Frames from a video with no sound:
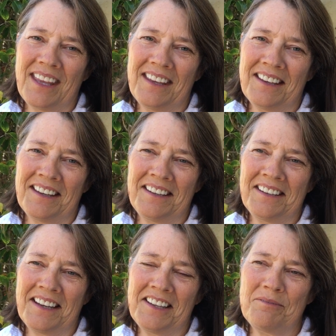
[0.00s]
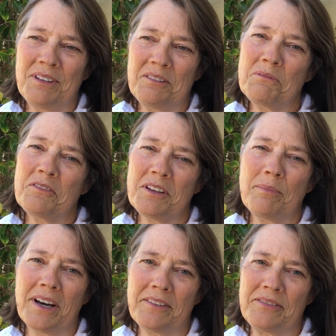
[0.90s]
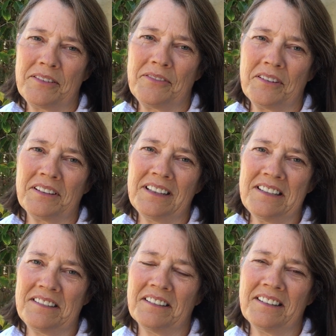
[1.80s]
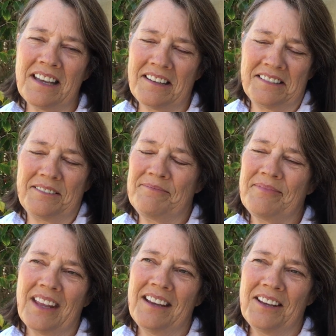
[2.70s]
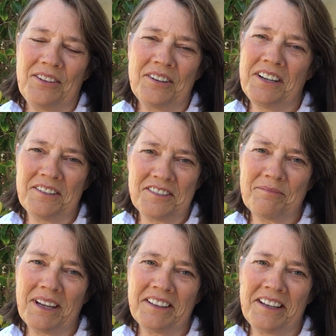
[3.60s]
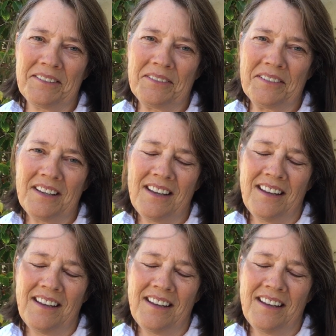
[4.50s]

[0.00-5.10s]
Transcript: and I have been a movie buff for at least the last 30 years of my life.